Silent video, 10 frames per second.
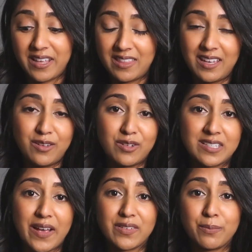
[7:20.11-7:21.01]
I think you
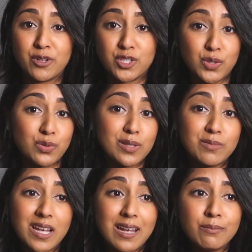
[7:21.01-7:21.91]
just have to push through
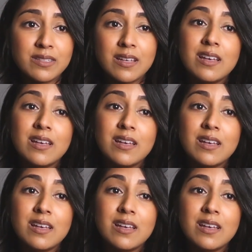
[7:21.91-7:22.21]
sometimes,